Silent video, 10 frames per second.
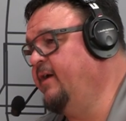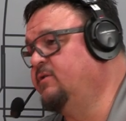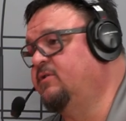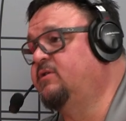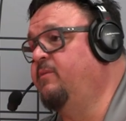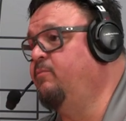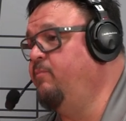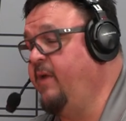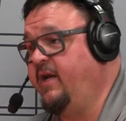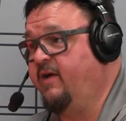So some
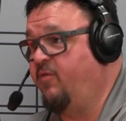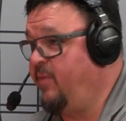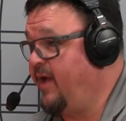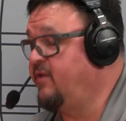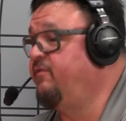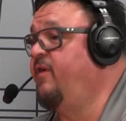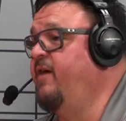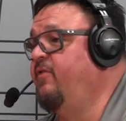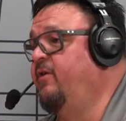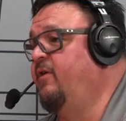many of them, like the five
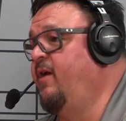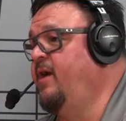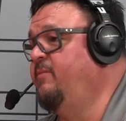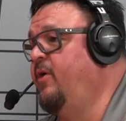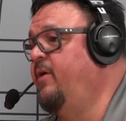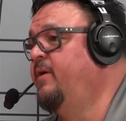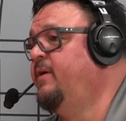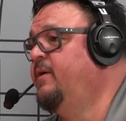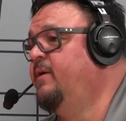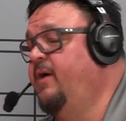hundred line ball
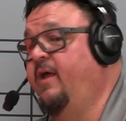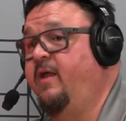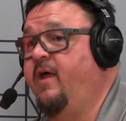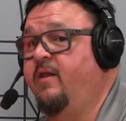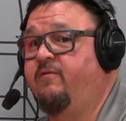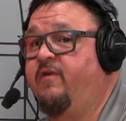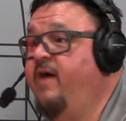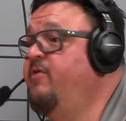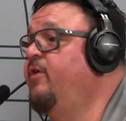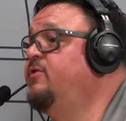and, and the
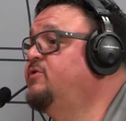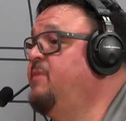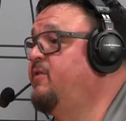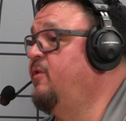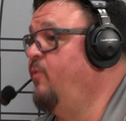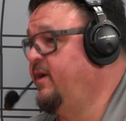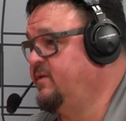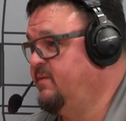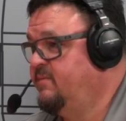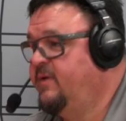five hundred Smith and
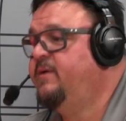Wesson,